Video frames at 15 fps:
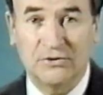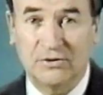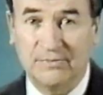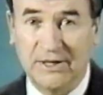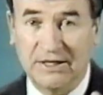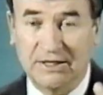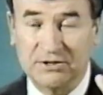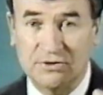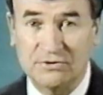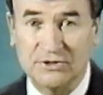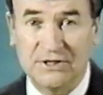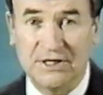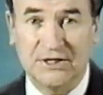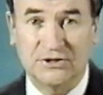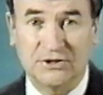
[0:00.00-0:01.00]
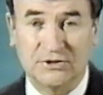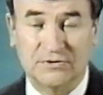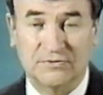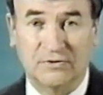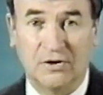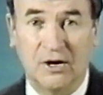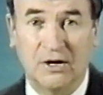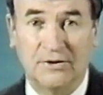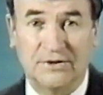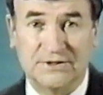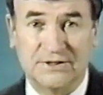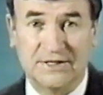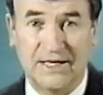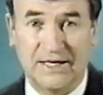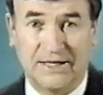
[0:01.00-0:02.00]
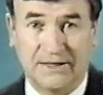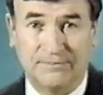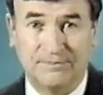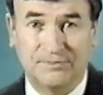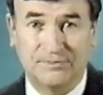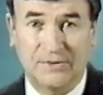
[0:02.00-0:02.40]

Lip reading: you can make associations for all this data.